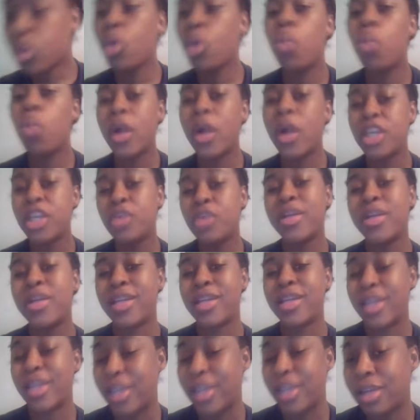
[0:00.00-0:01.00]
what you
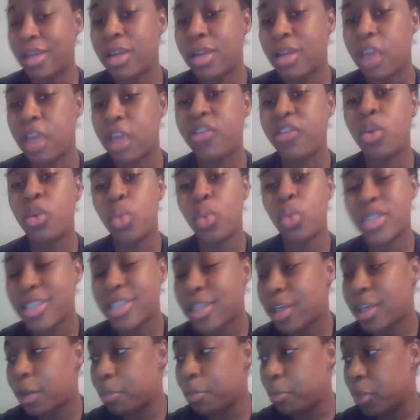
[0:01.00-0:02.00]
would eat if you
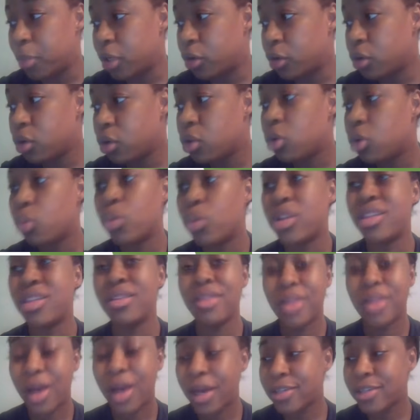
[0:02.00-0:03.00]
wanted a meal with
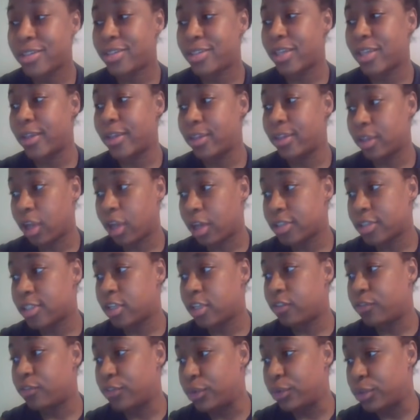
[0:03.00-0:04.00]
lots and
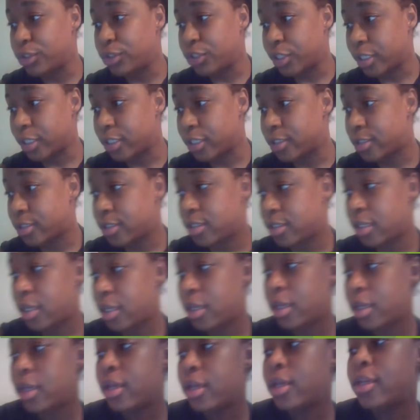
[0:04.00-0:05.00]
lots of nutrients.
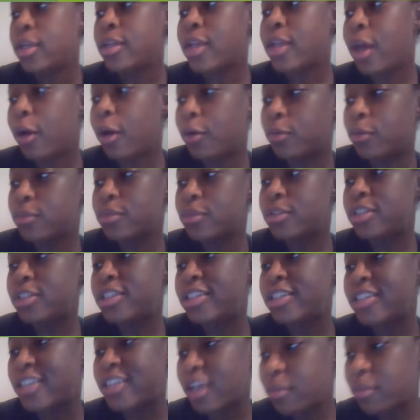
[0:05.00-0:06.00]
Now,
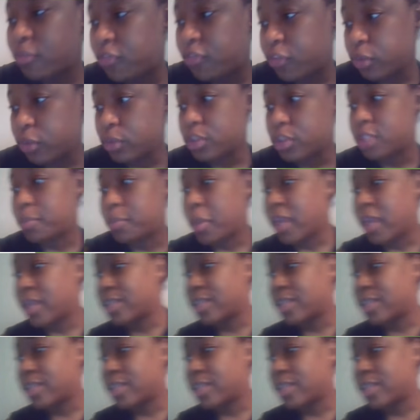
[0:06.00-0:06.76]
some foods may